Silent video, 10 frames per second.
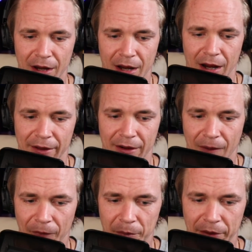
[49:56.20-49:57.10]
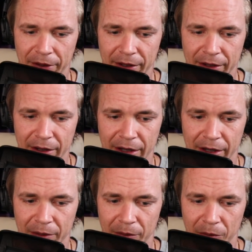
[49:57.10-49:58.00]
I think ultimately
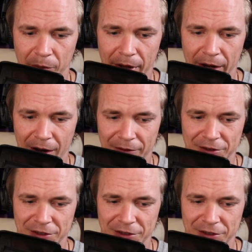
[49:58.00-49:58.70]
it will pay off.